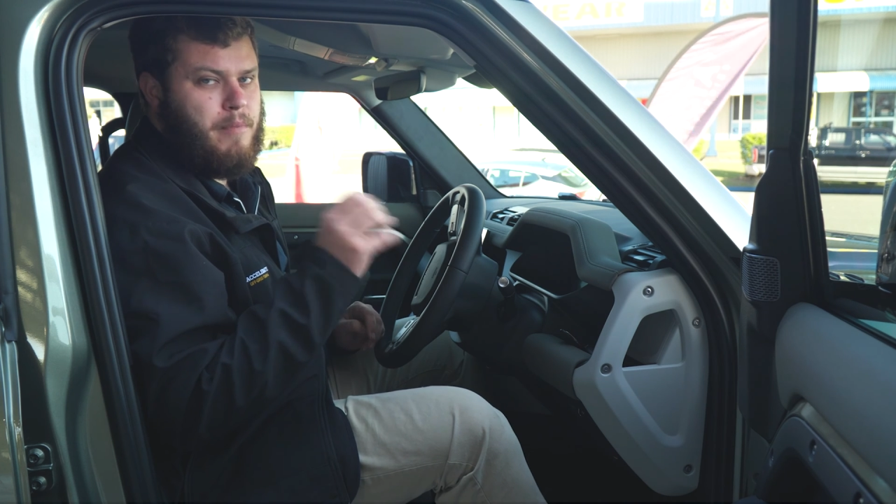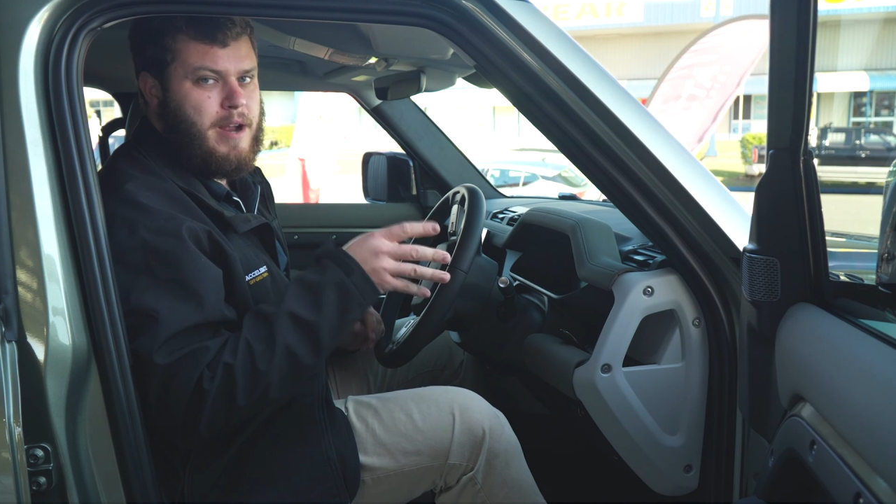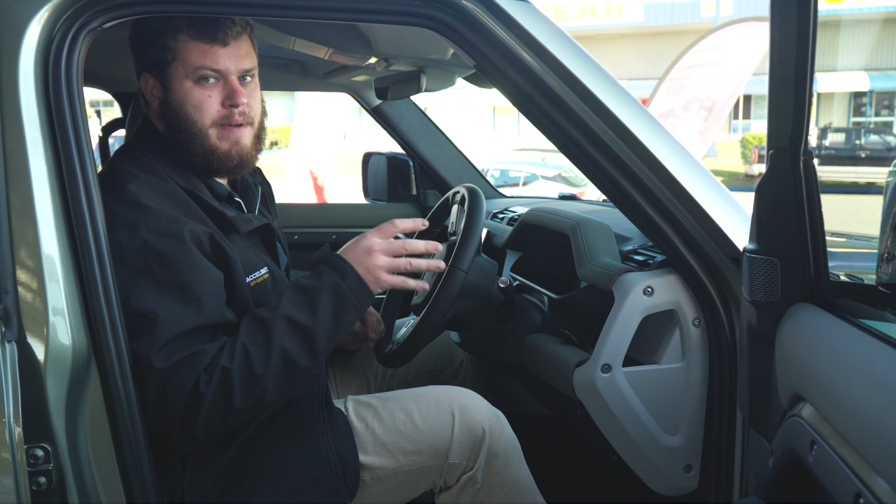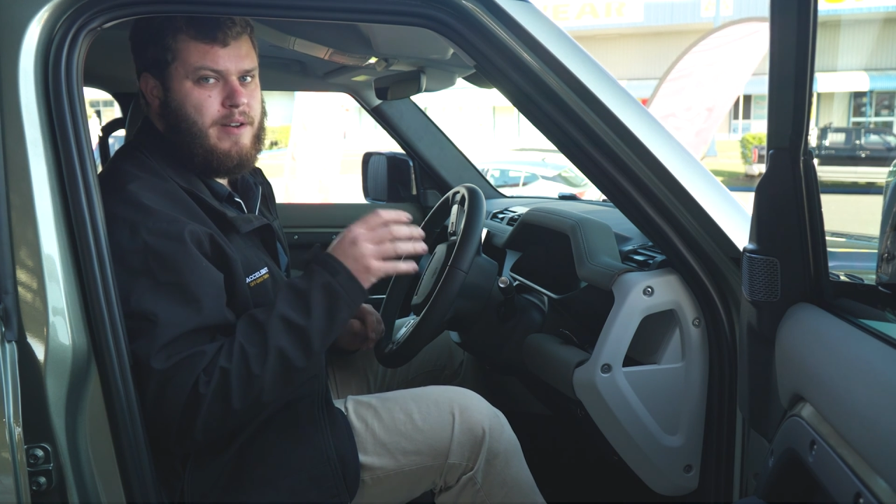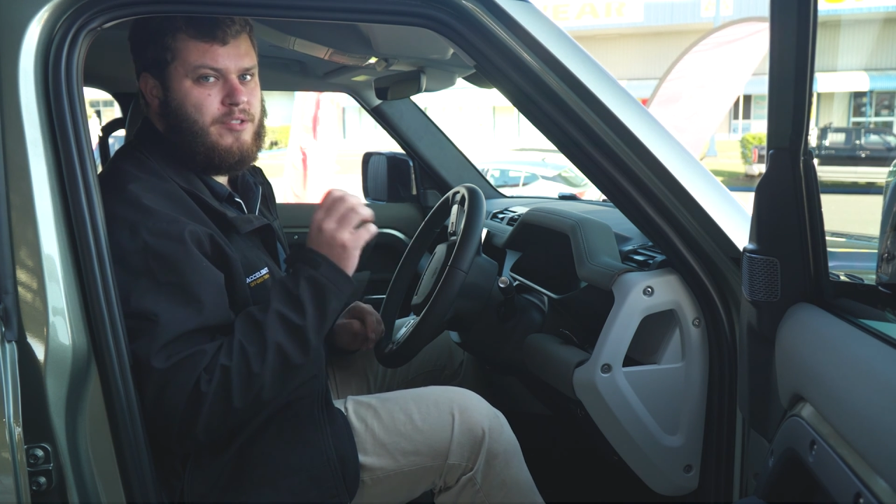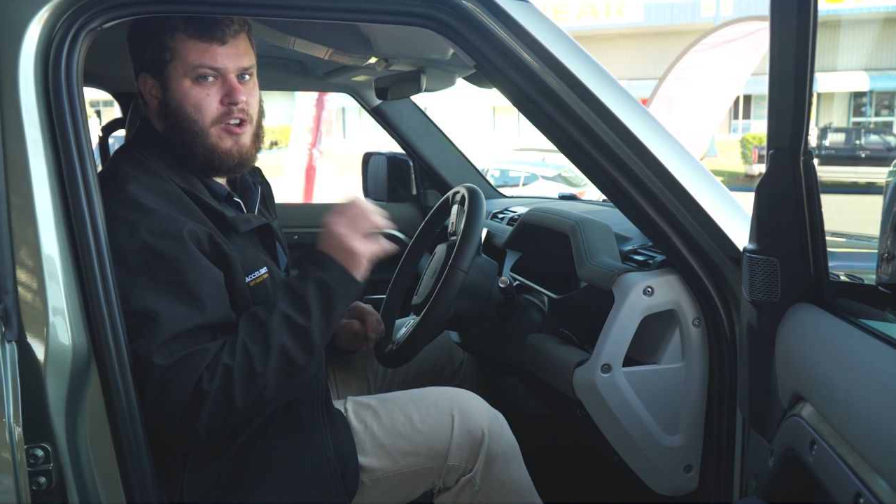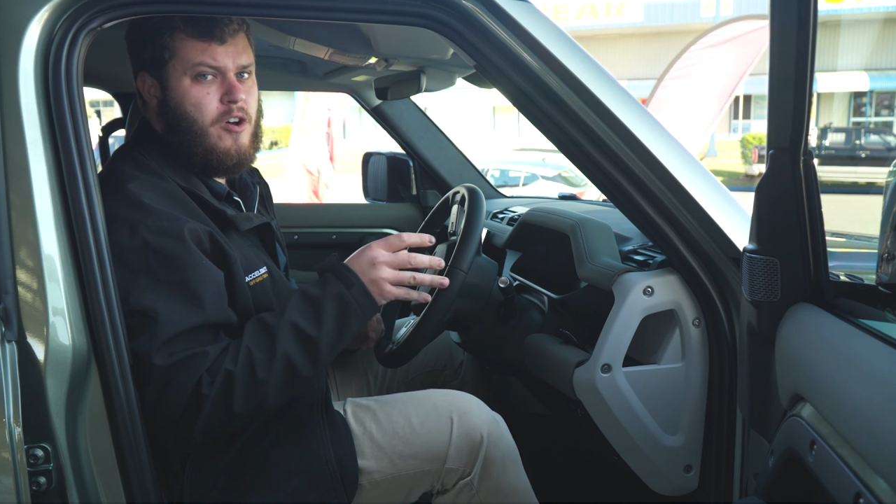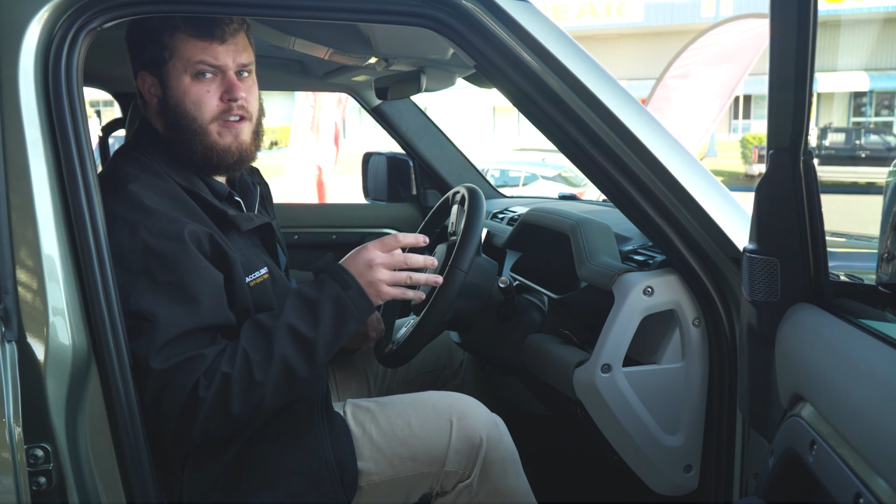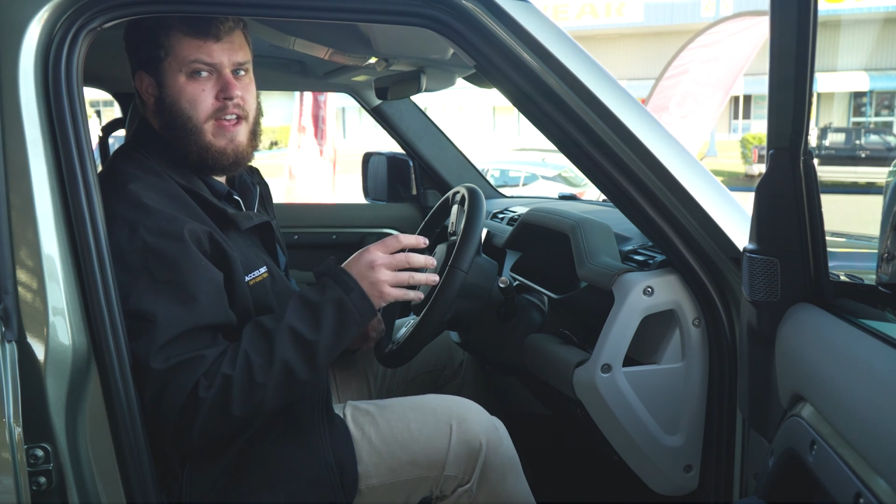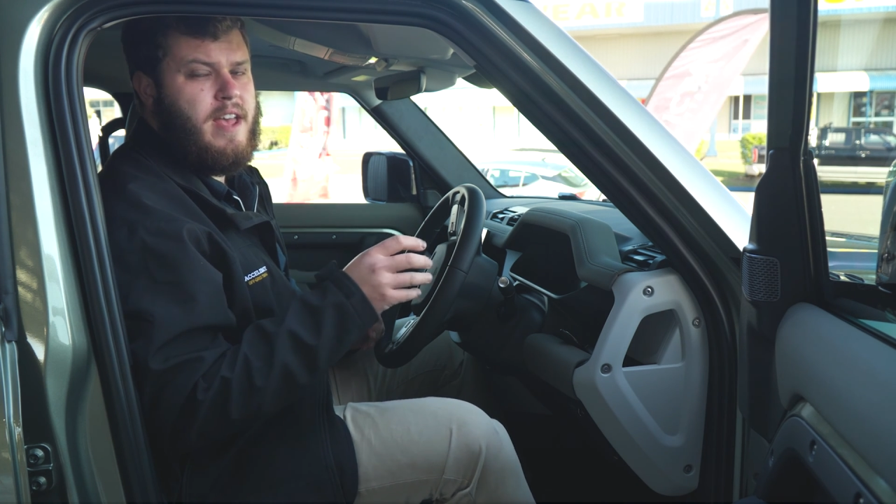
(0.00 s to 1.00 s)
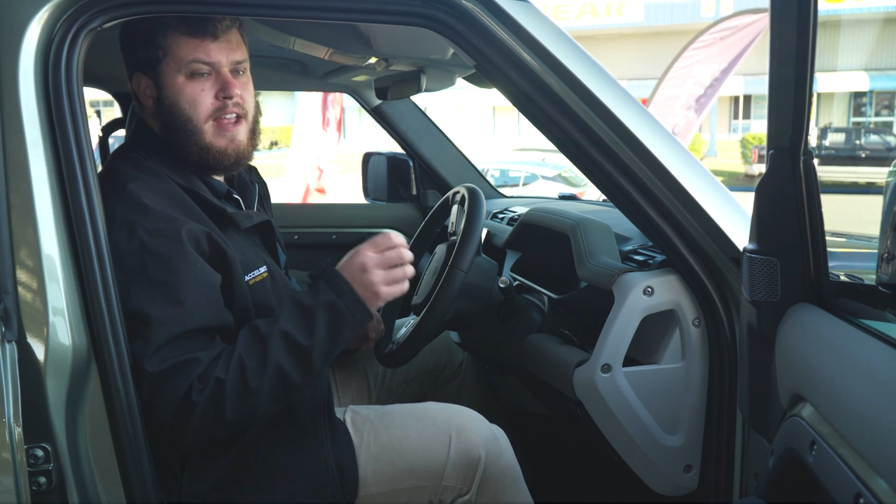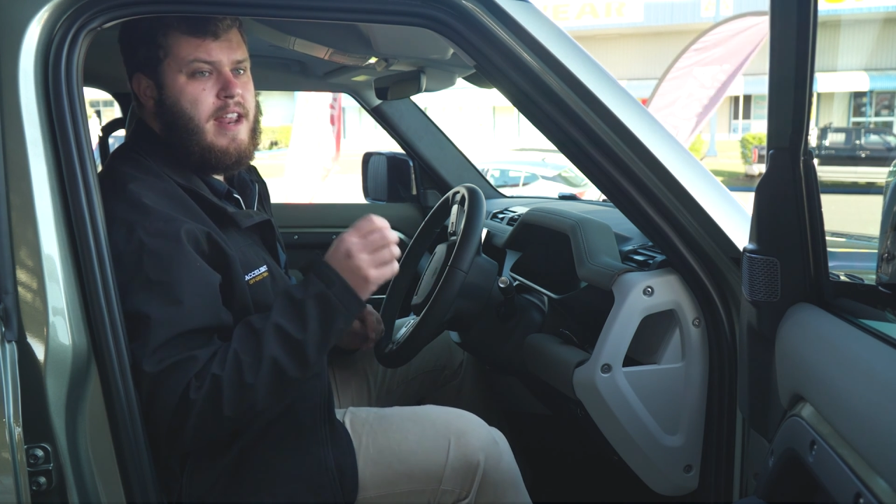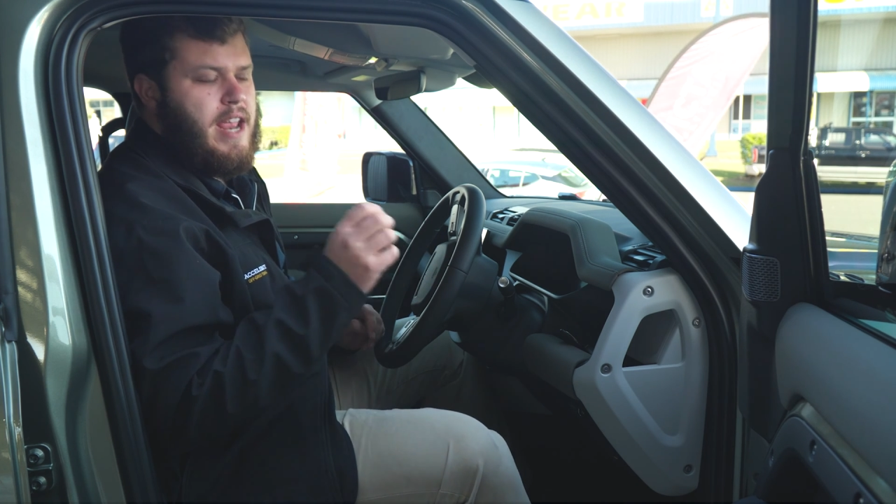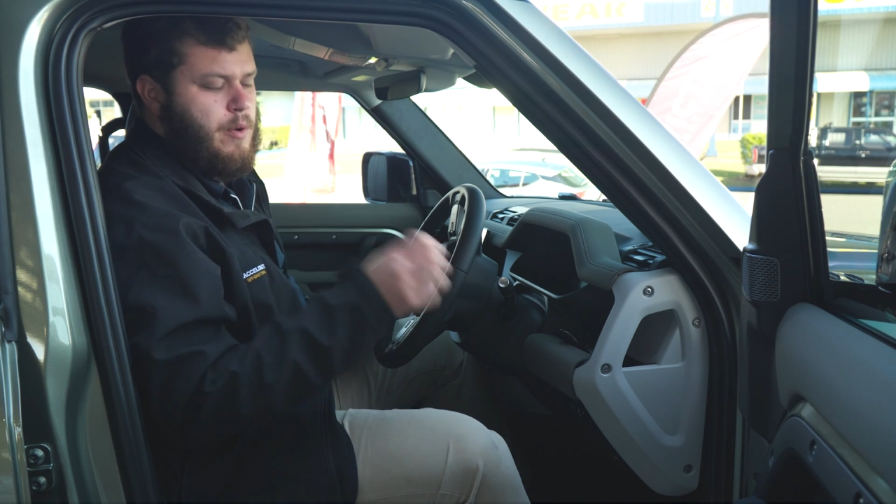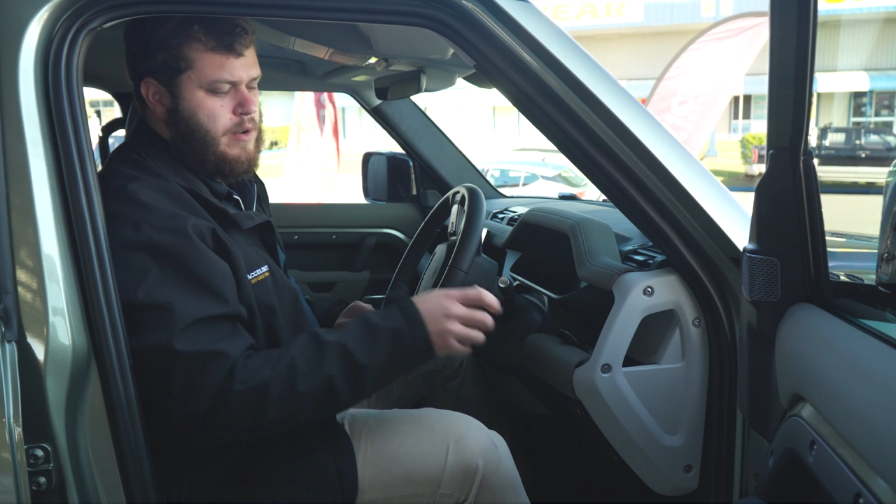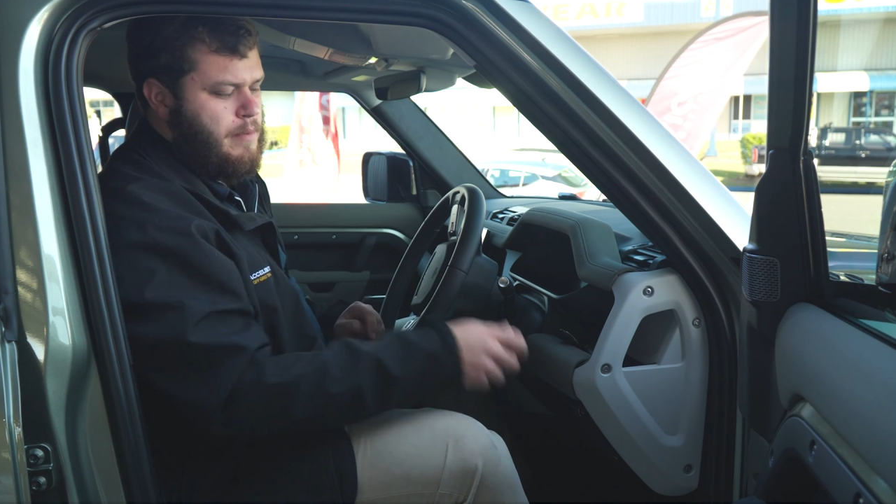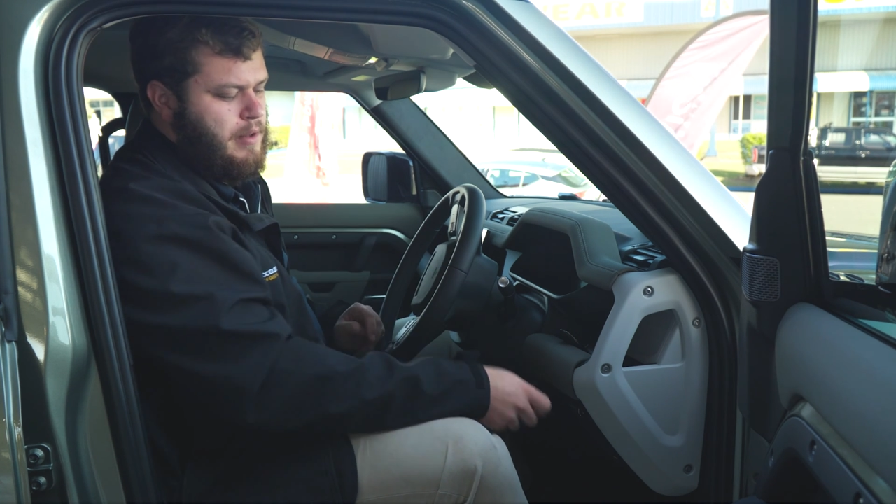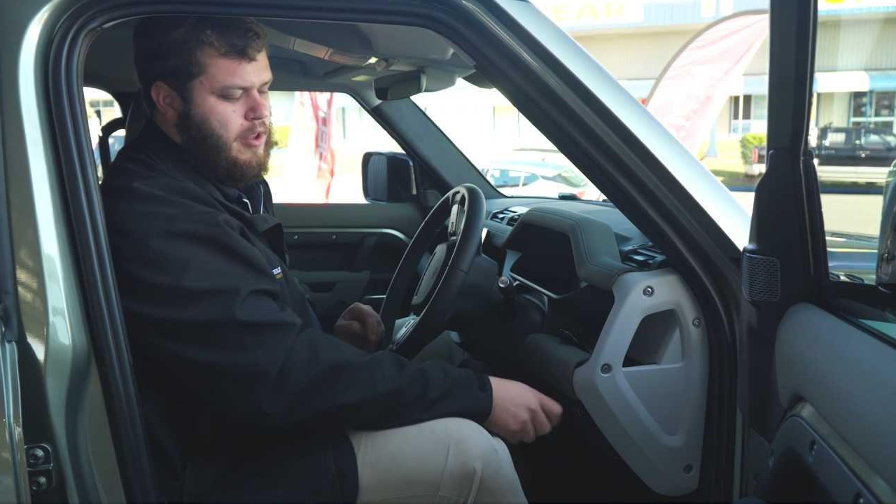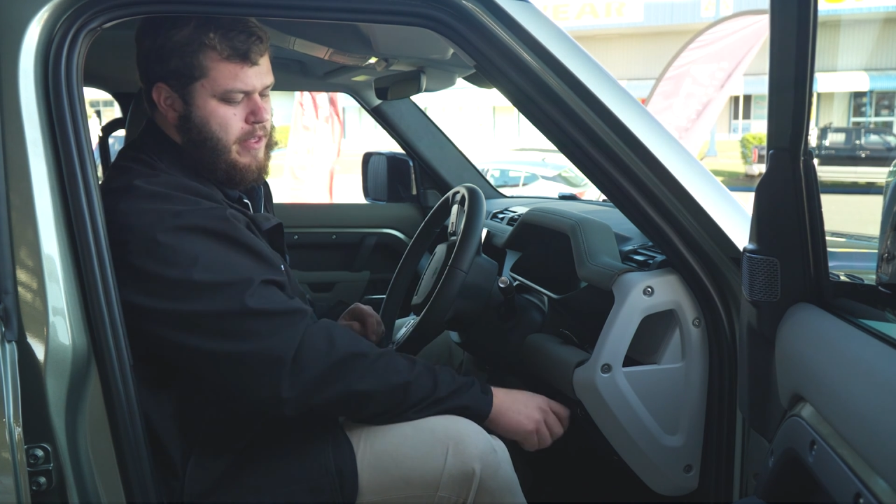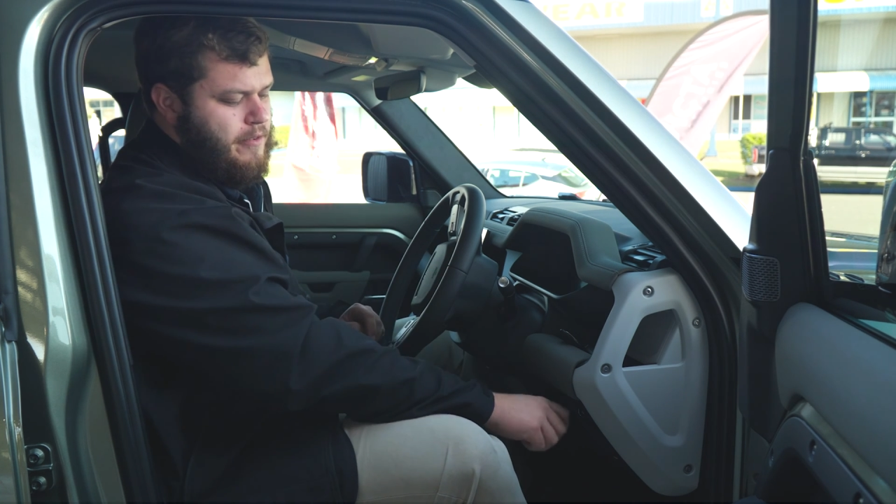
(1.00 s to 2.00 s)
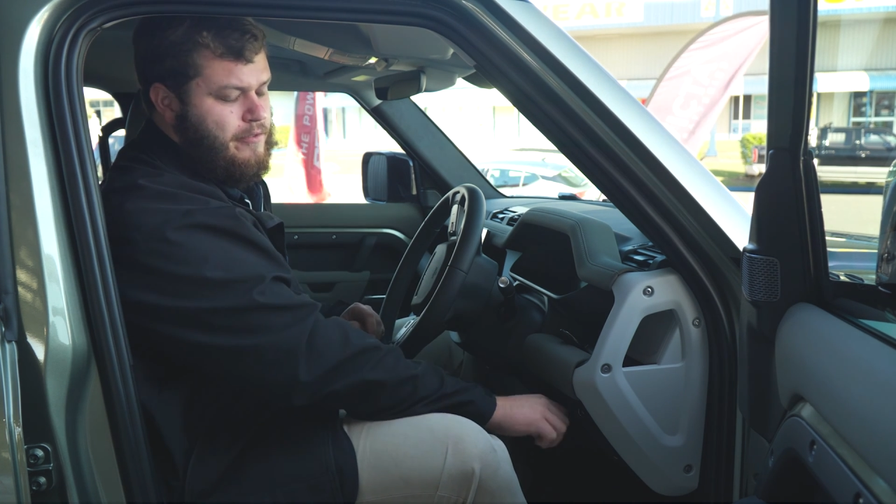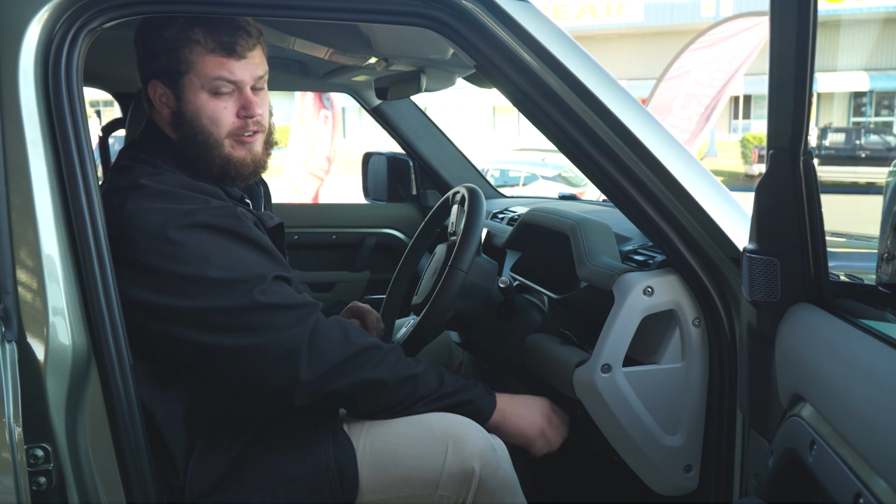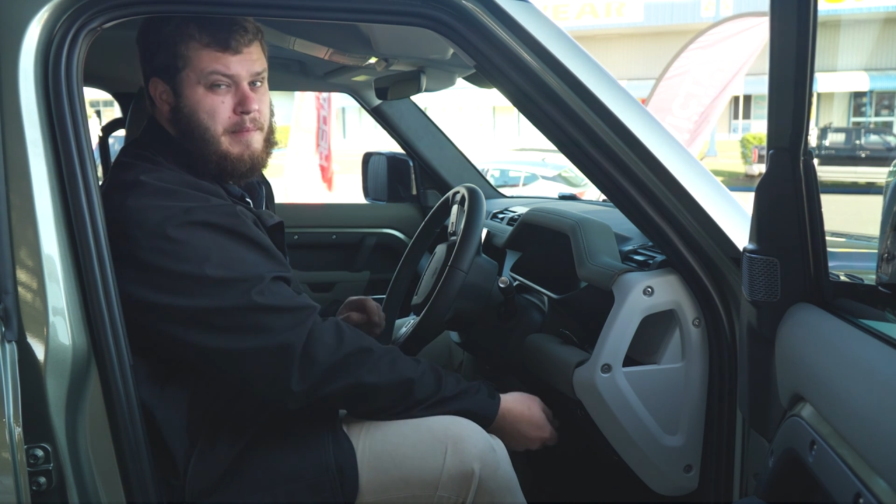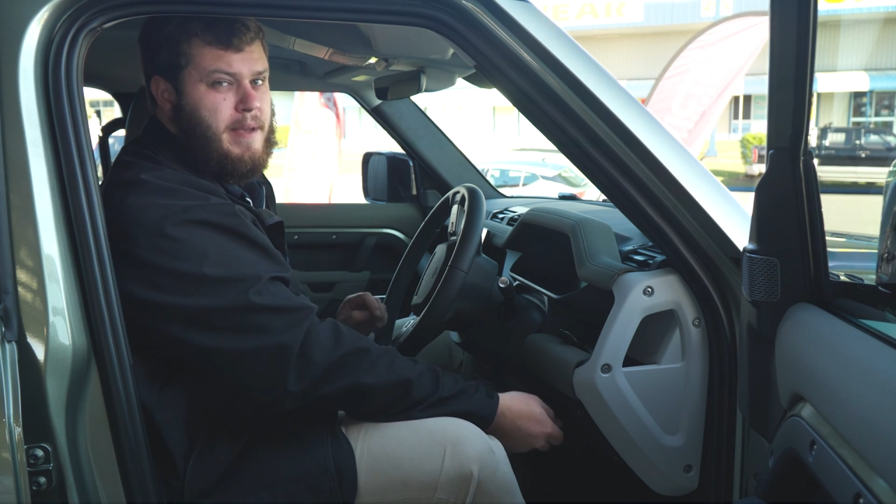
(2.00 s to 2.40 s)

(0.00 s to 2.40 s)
brake pedal's on, it will apply the full